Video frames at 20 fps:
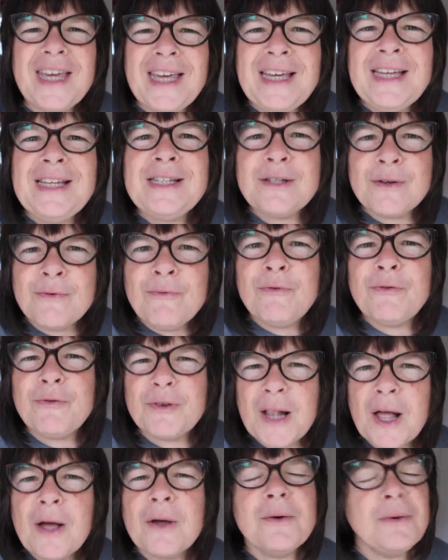ease and
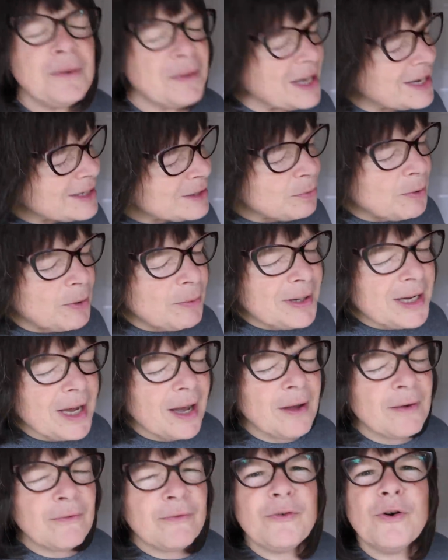flow. That's what we're
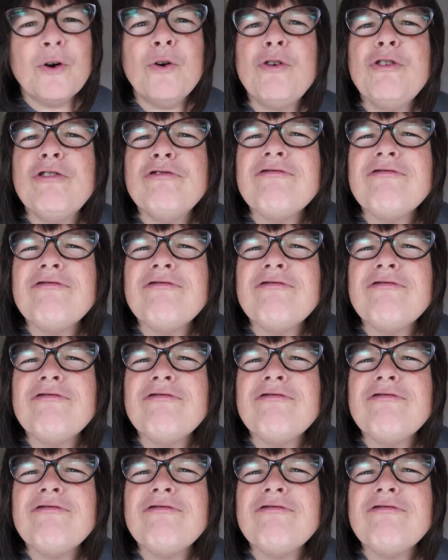going for.